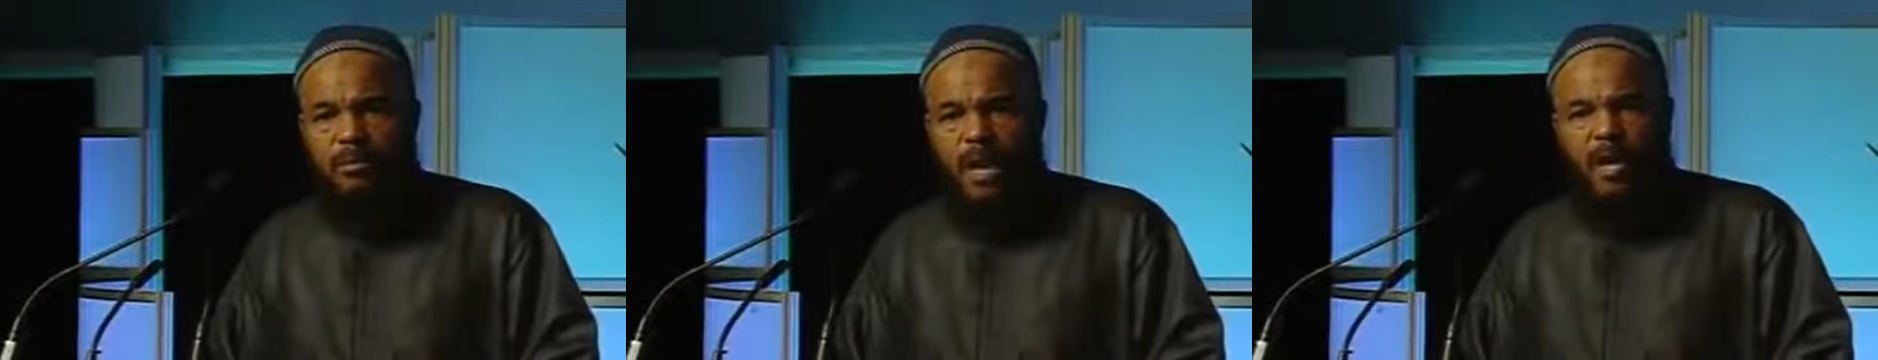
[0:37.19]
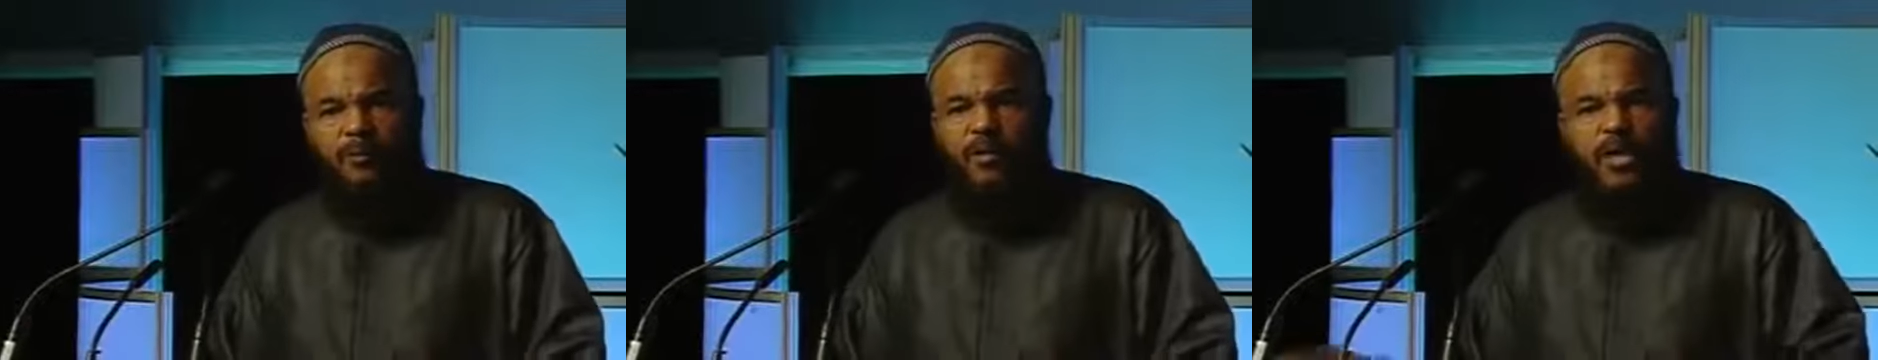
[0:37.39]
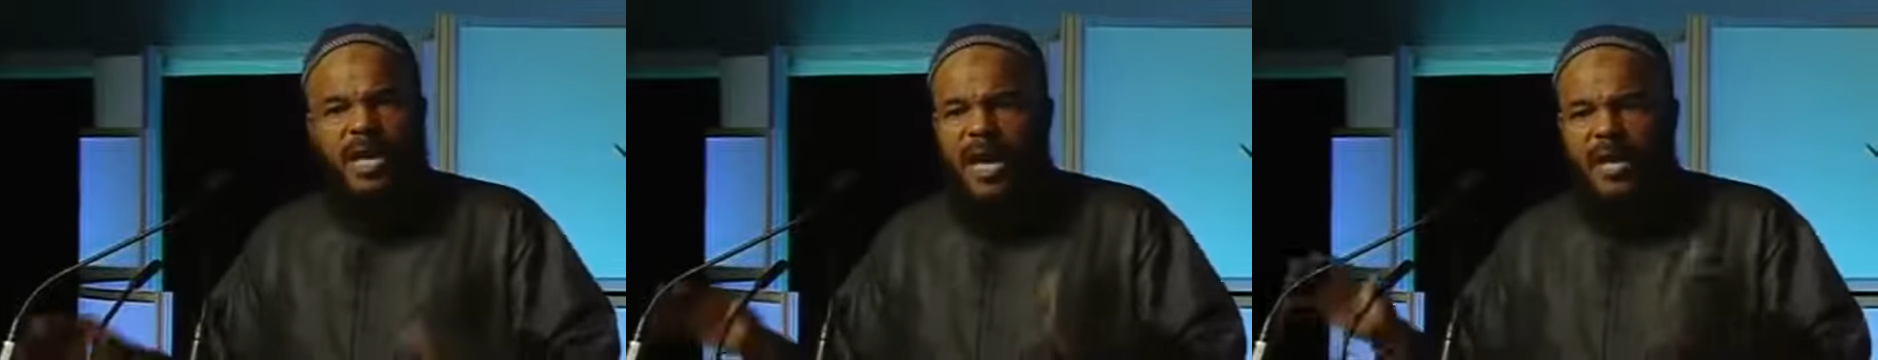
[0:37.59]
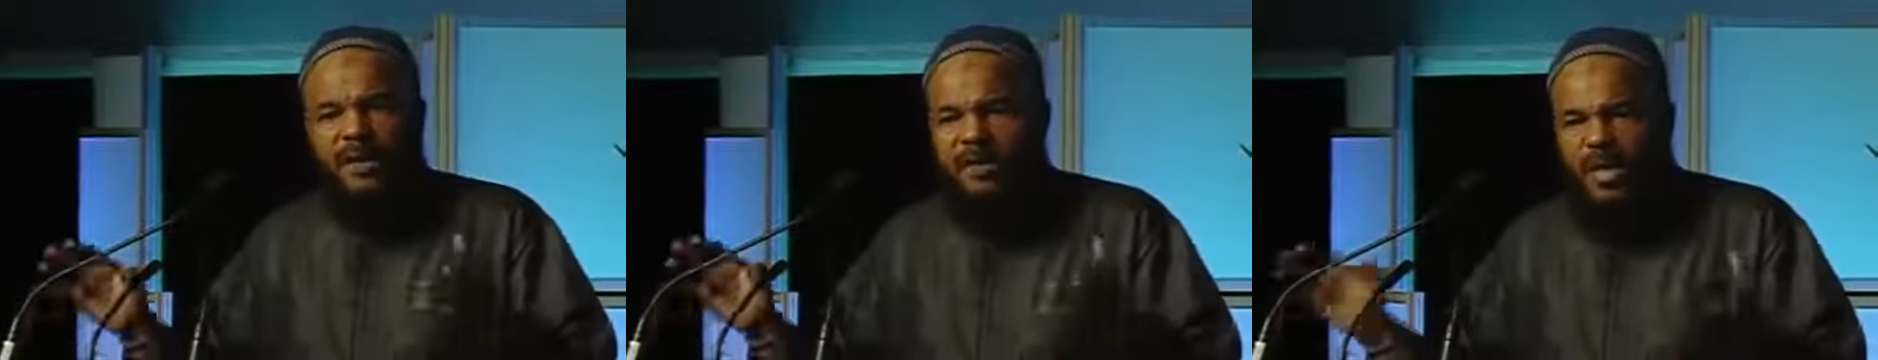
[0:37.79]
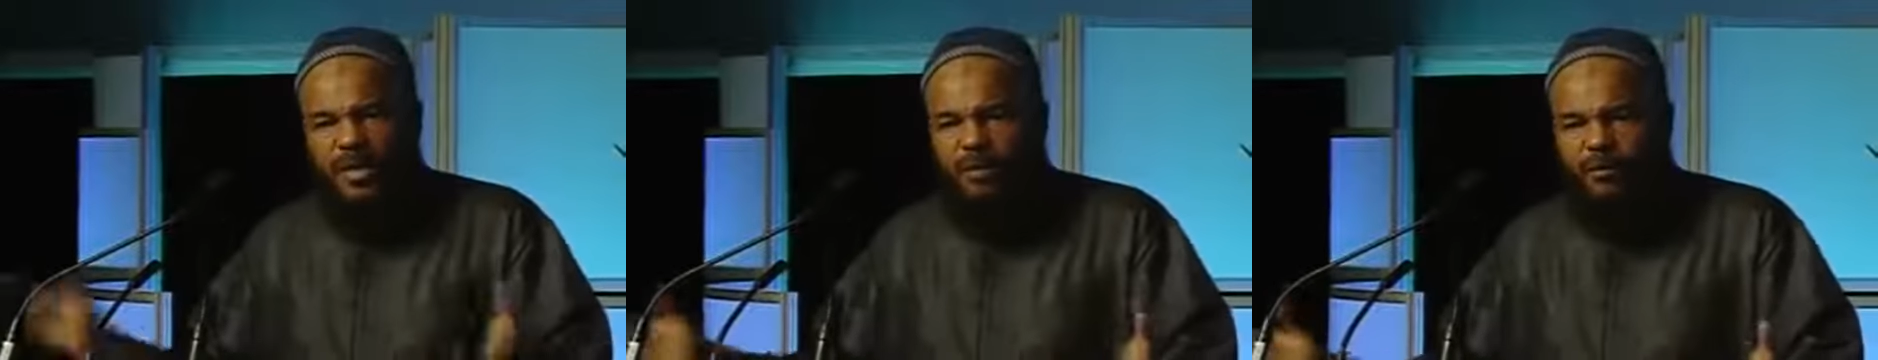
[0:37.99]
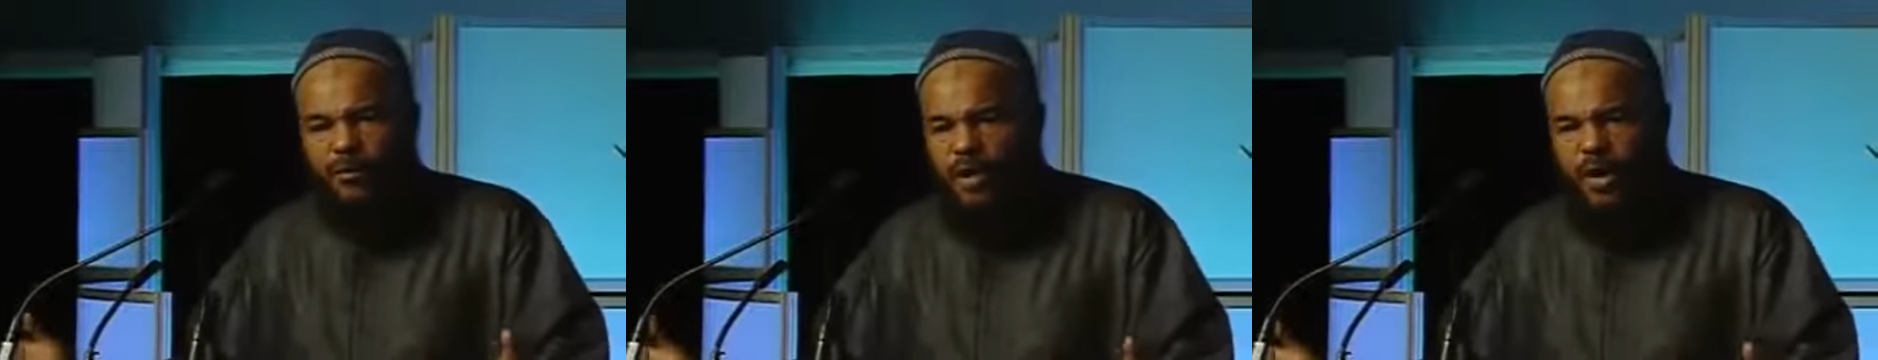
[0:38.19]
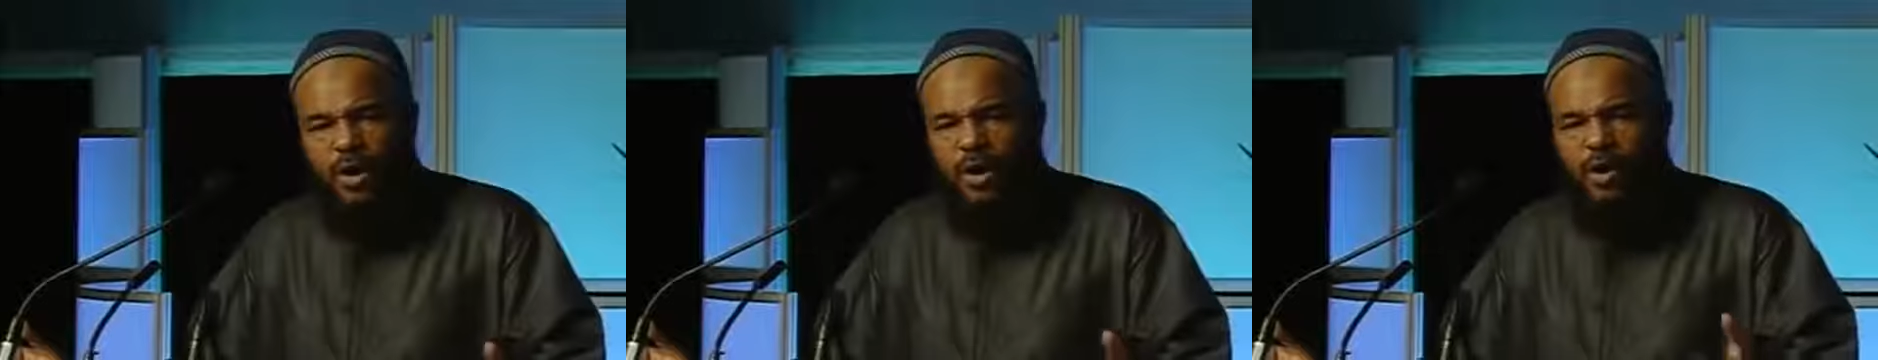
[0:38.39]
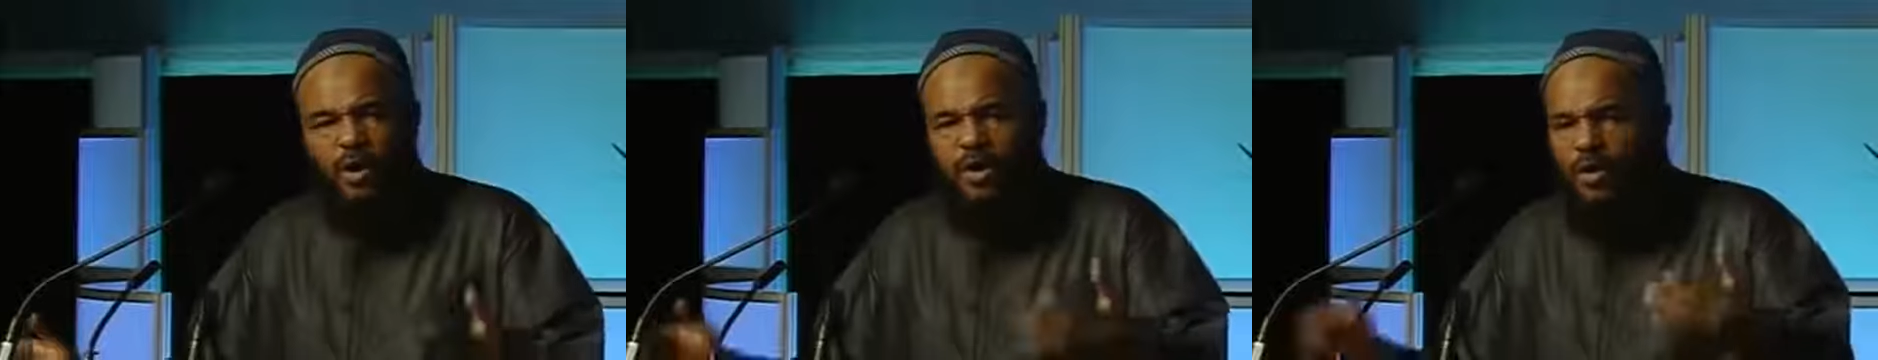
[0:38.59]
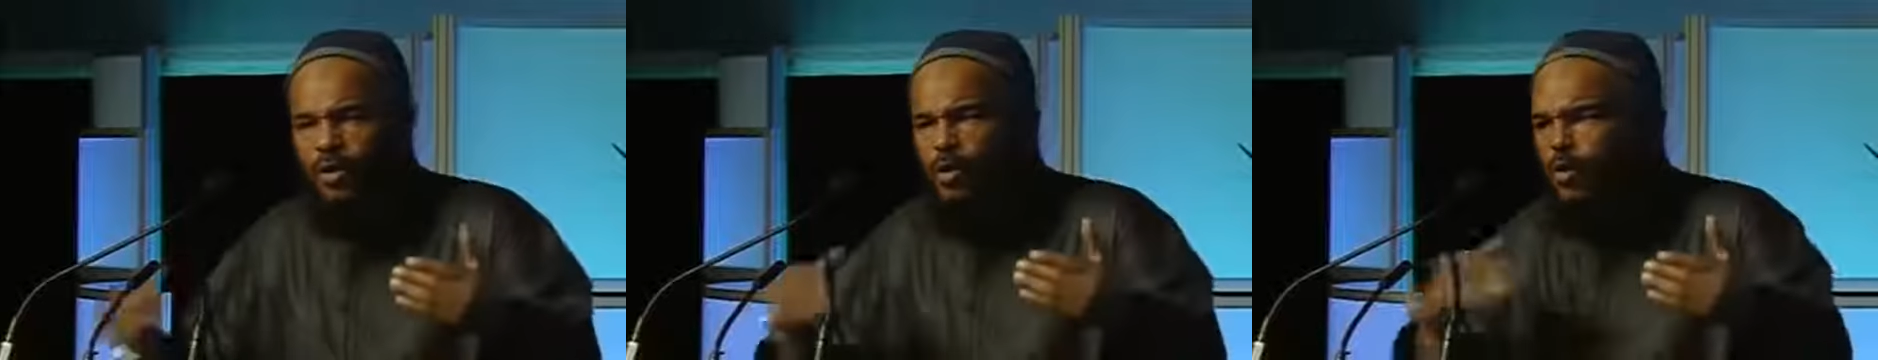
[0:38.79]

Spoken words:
And if you can't, you can